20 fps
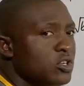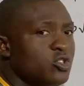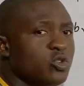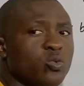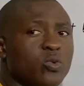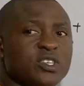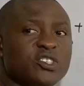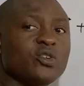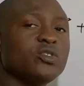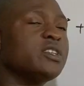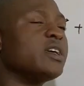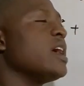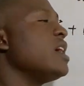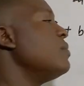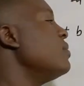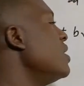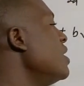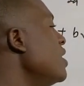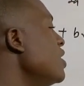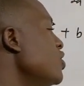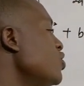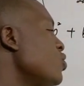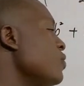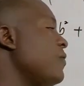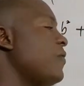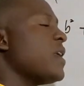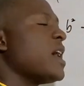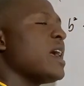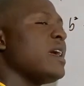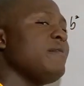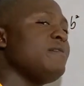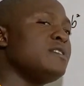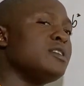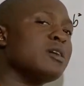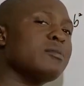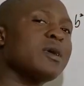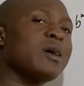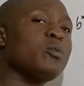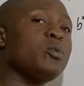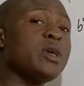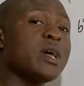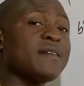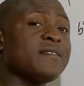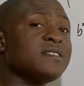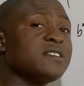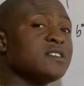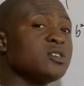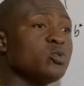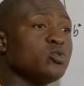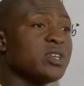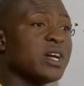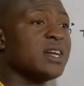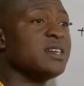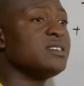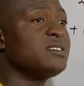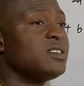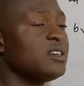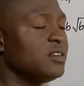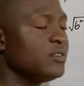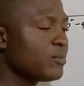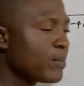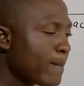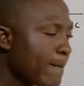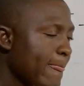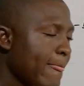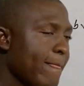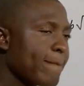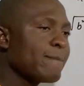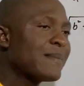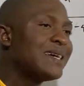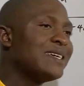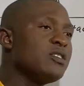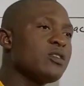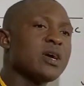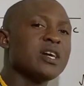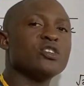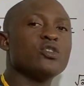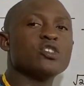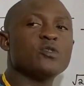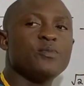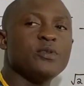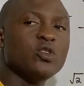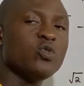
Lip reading: to waste your time. So far, if the number we have in the root are the same, you can just pick